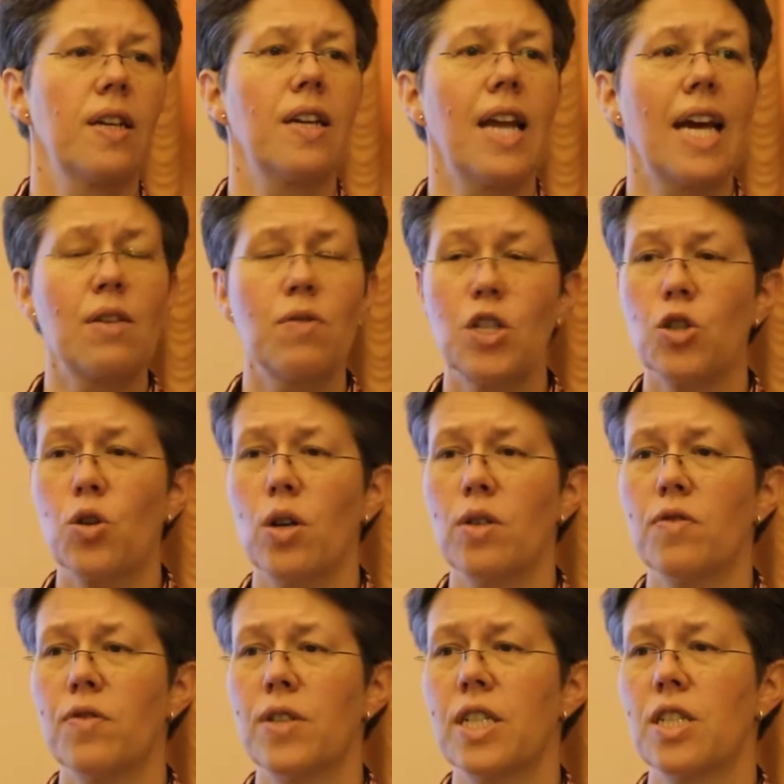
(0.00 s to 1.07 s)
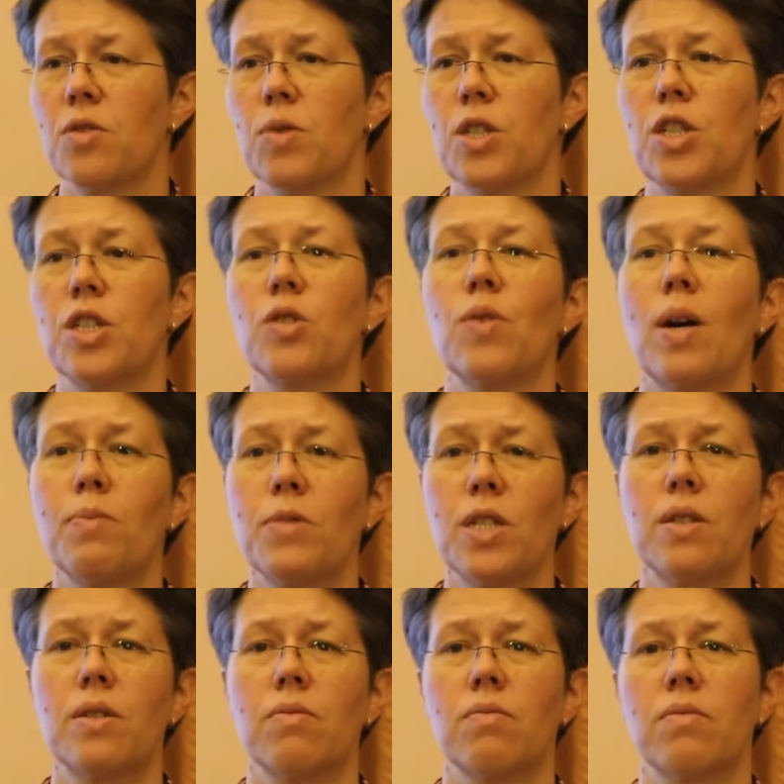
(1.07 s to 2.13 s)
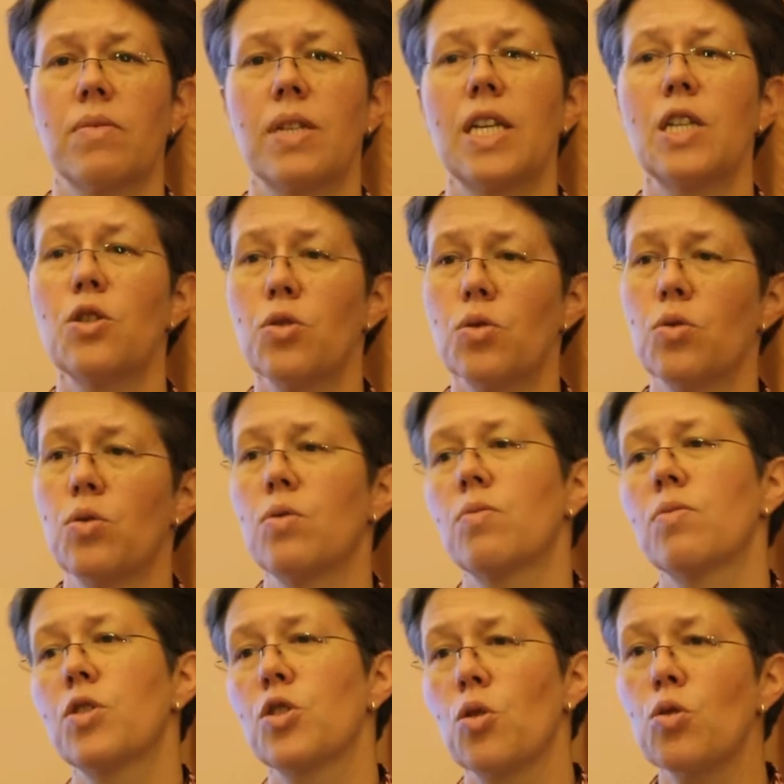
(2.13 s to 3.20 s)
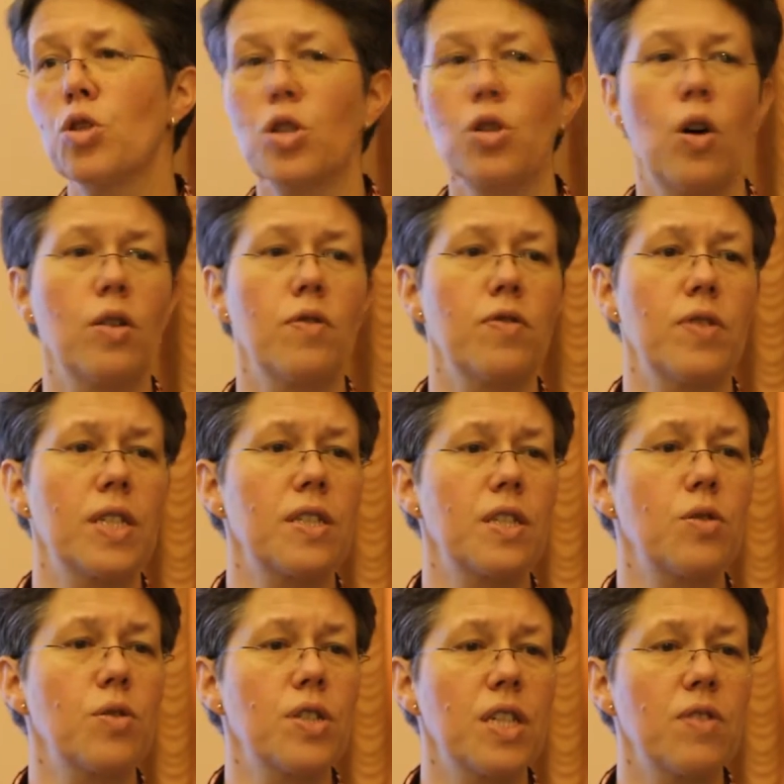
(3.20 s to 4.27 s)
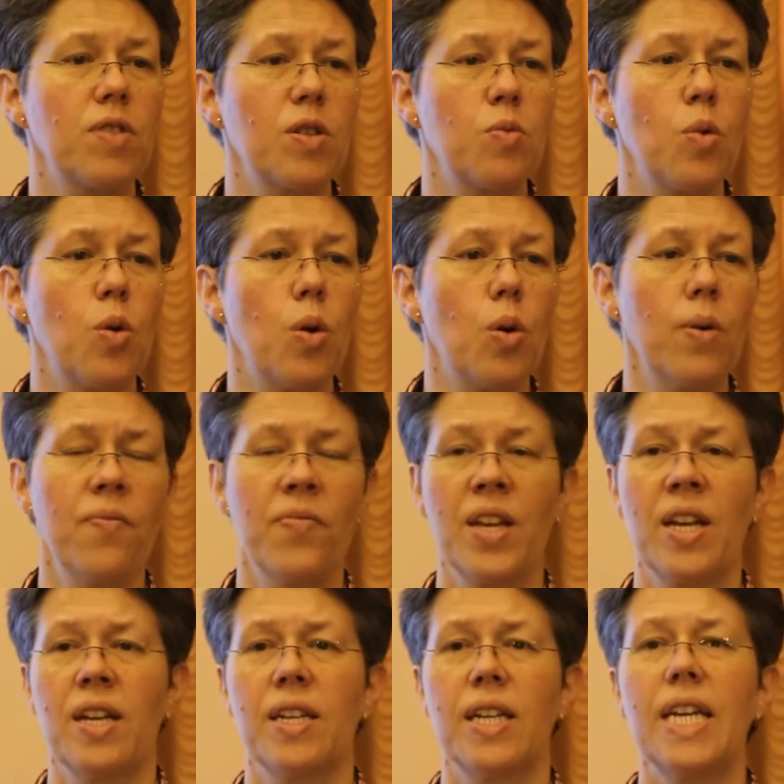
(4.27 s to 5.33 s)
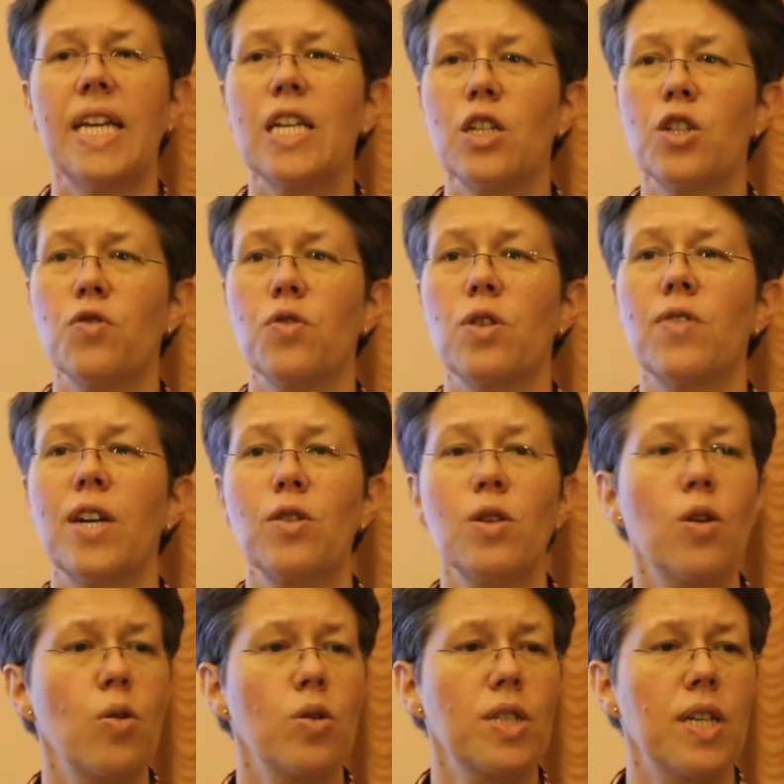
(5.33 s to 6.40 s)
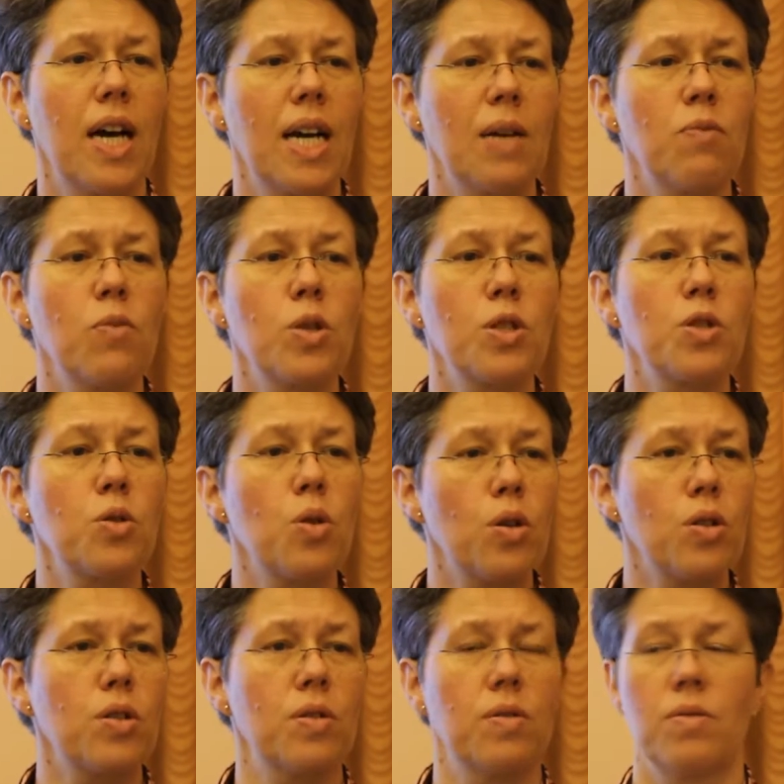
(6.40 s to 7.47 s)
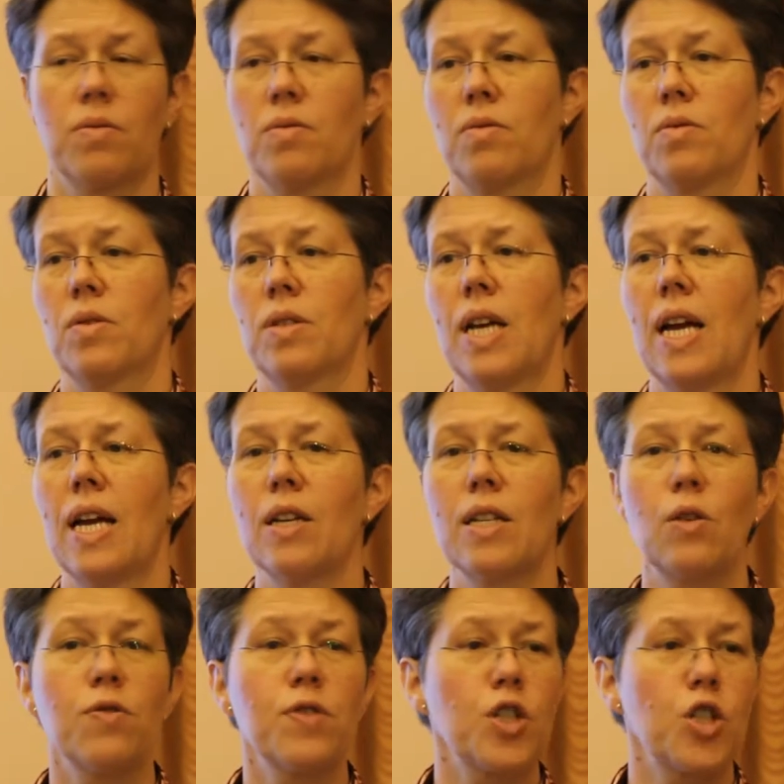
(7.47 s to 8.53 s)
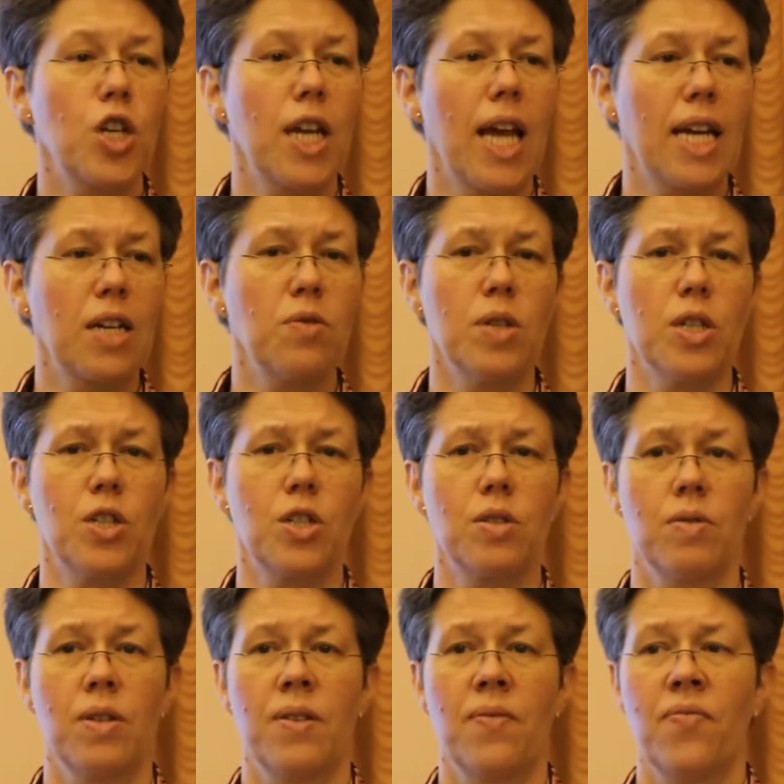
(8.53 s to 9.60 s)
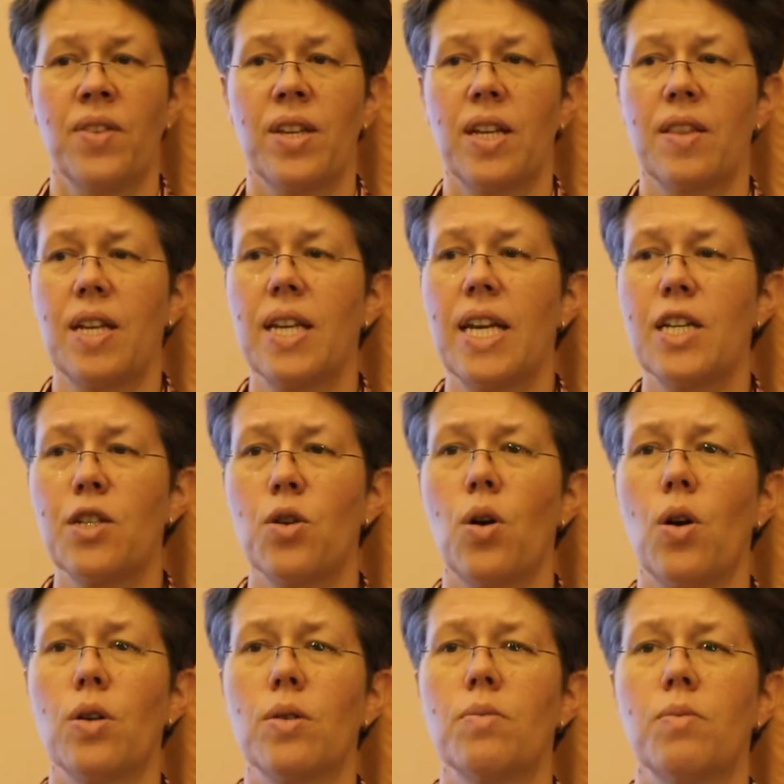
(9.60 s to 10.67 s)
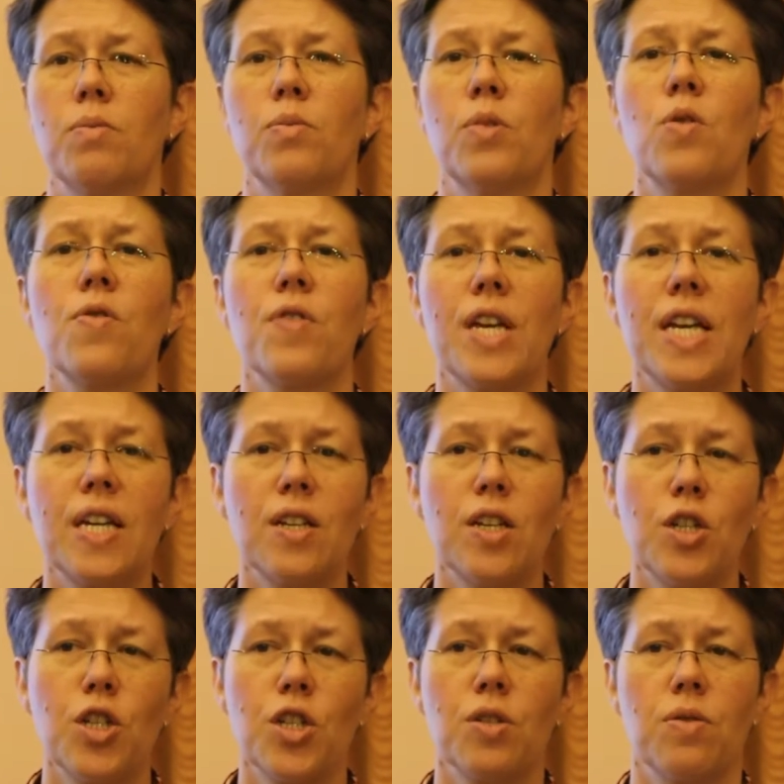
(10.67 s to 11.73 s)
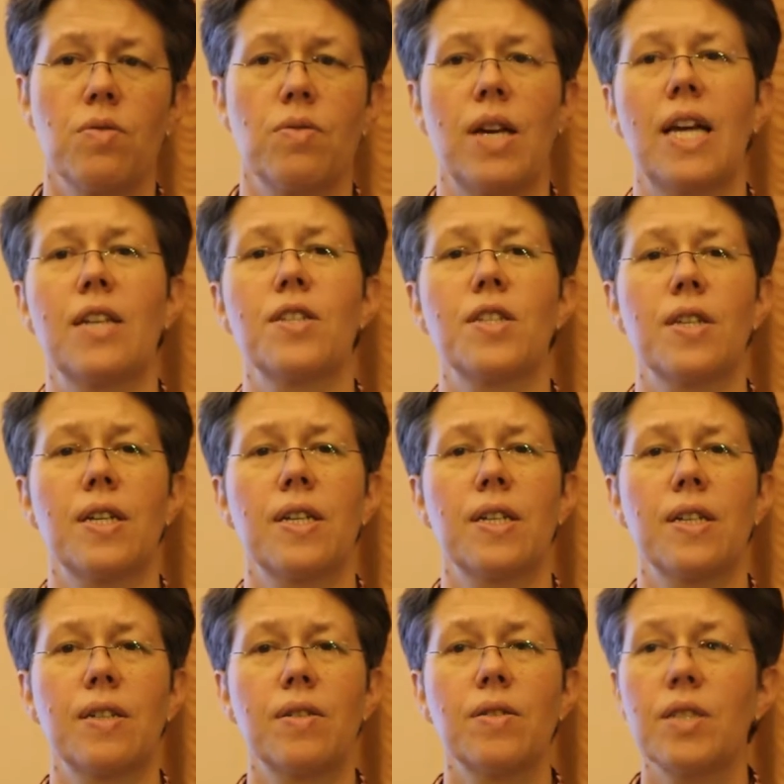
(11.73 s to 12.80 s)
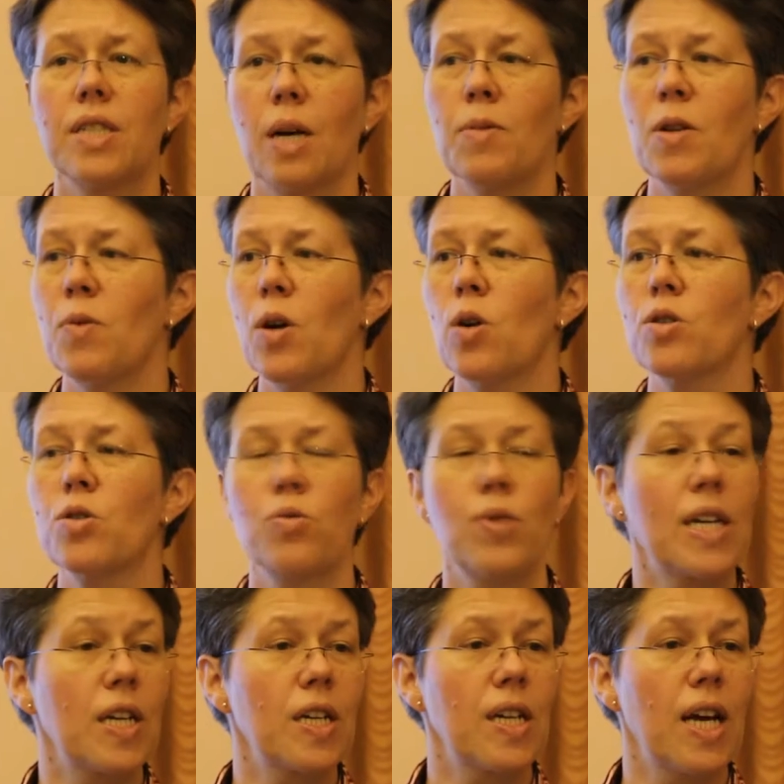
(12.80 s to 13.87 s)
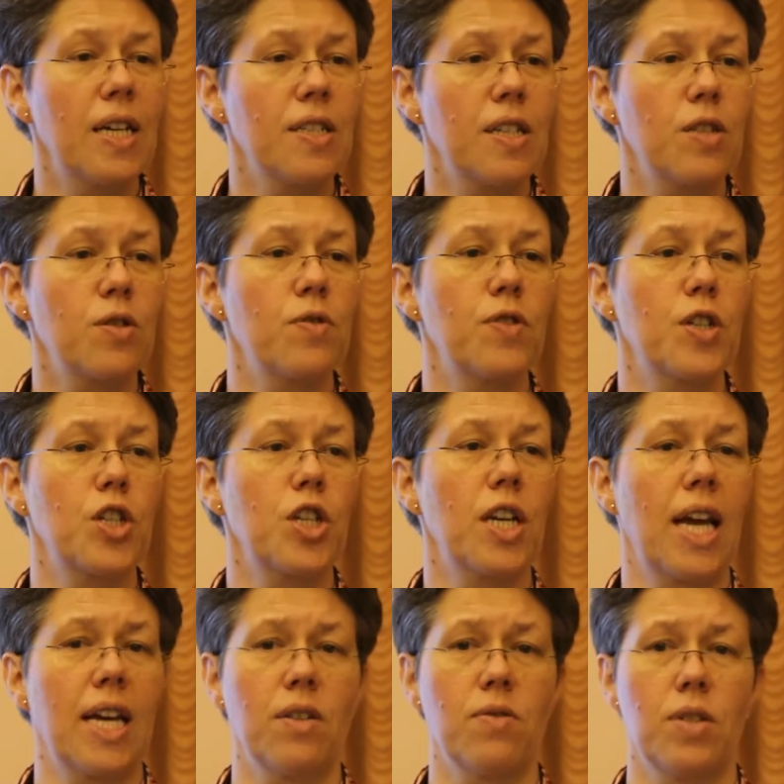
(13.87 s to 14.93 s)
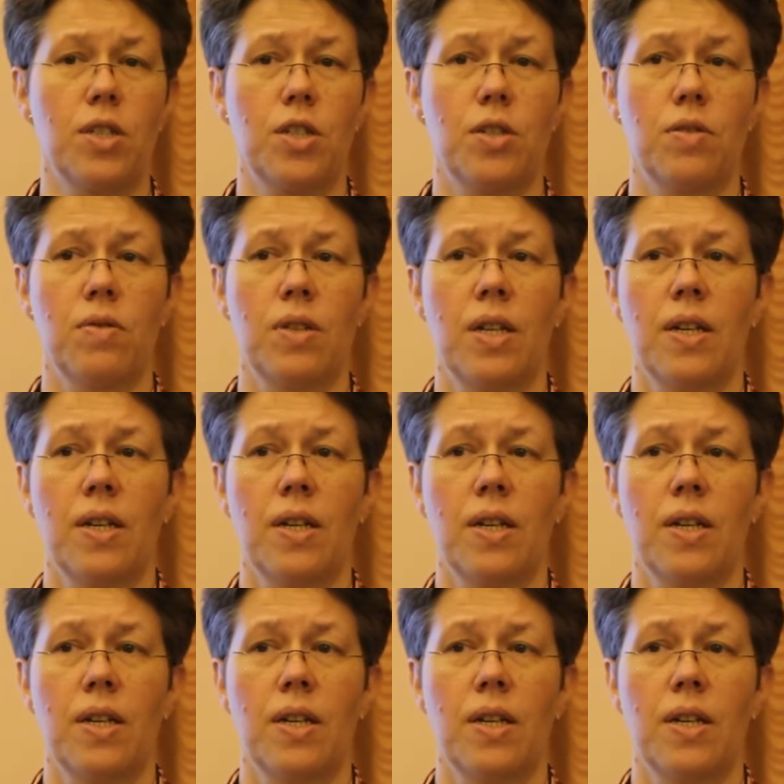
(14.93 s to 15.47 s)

language conflicts which erupted into social conflicts, into civil war. English for a very long time was not an official language. Then later on, both English and Tamil were also recognized as official language.